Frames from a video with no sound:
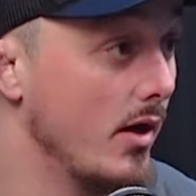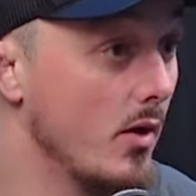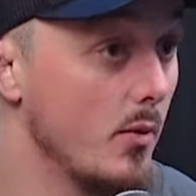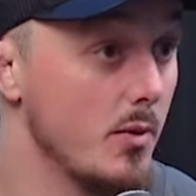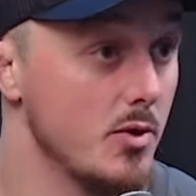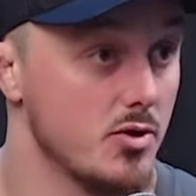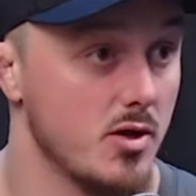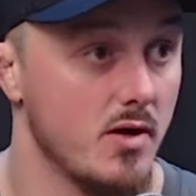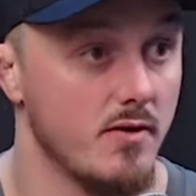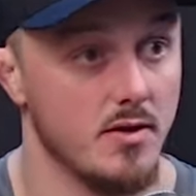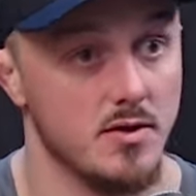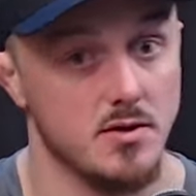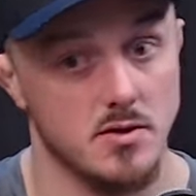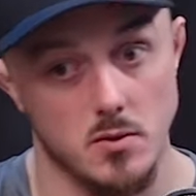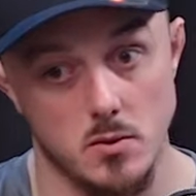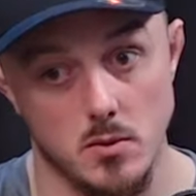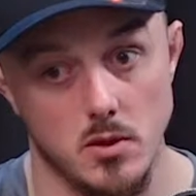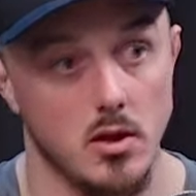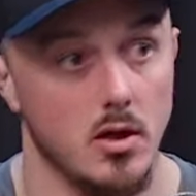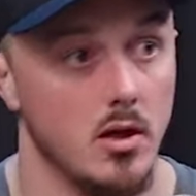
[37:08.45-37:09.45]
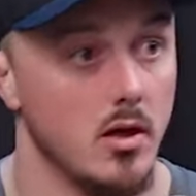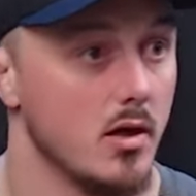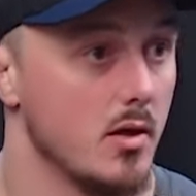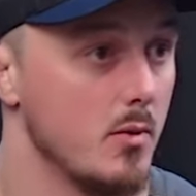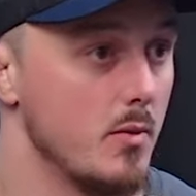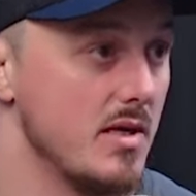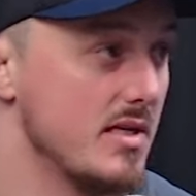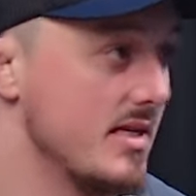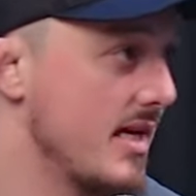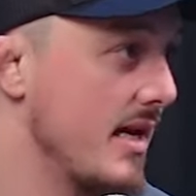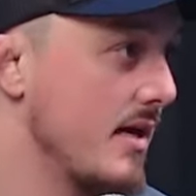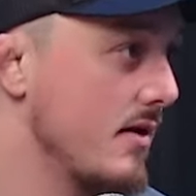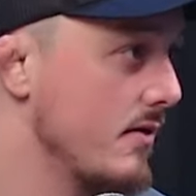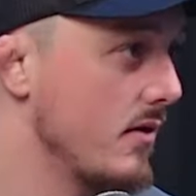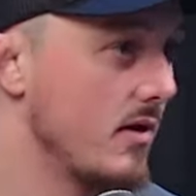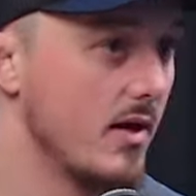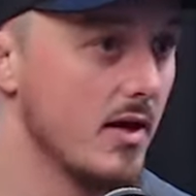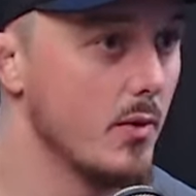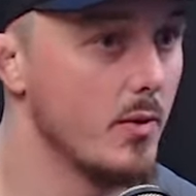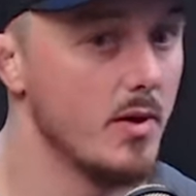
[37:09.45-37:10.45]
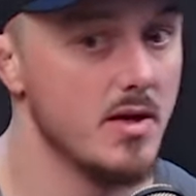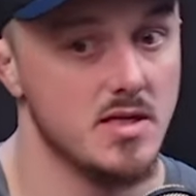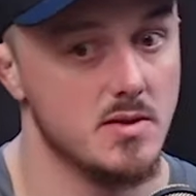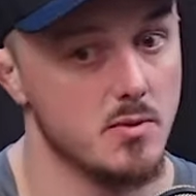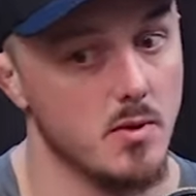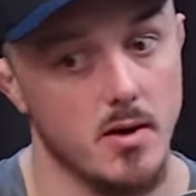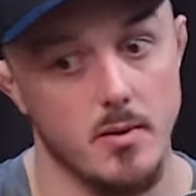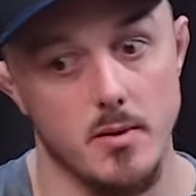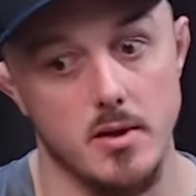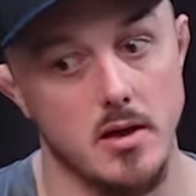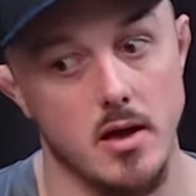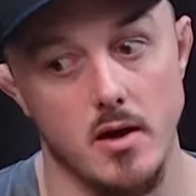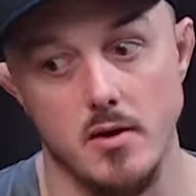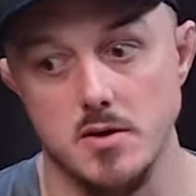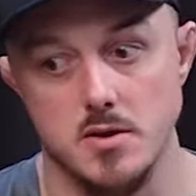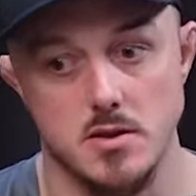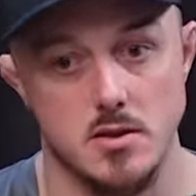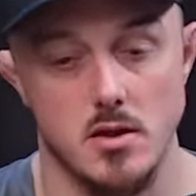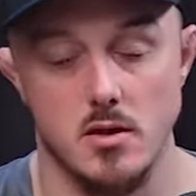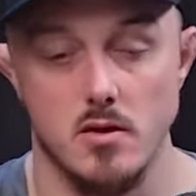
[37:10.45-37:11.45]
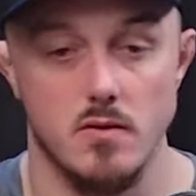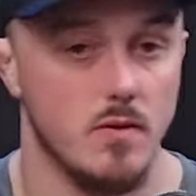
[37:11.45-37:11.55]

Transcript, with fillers: Are we traveling to work? Can we take liquids where we go to?